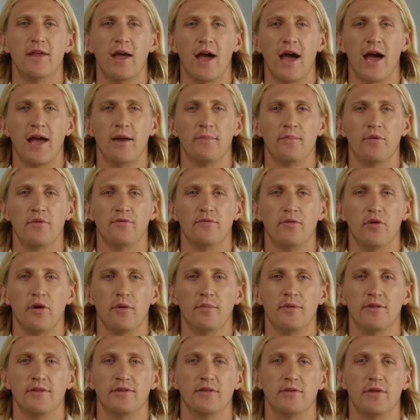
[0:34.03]

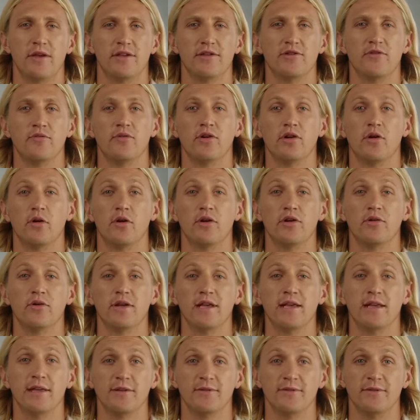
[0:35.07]
high-performance list
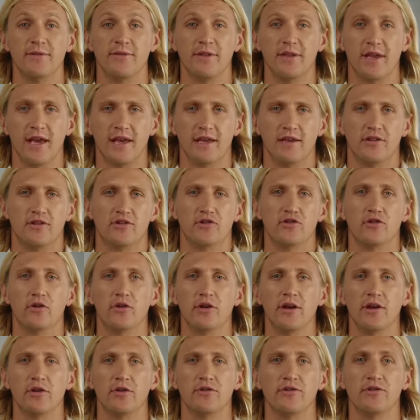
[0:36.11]
reordering and
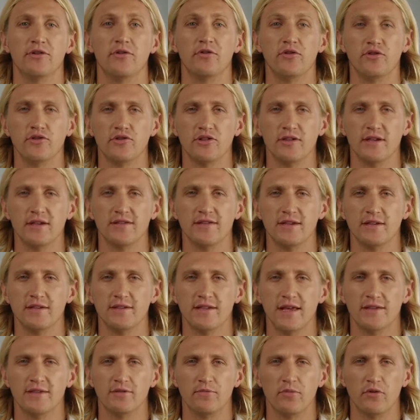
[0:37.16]
ensuring your solution is
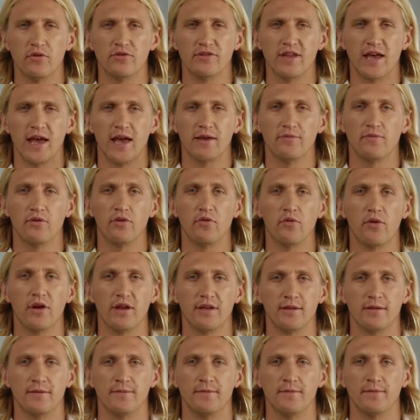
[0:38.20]
accessible to
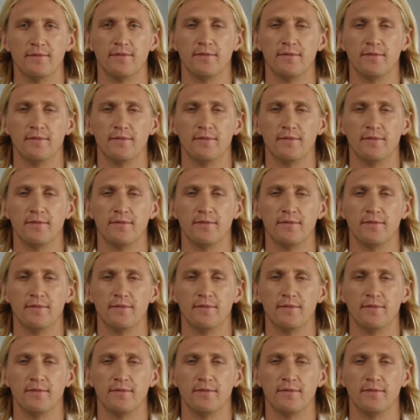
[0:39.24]
everyone.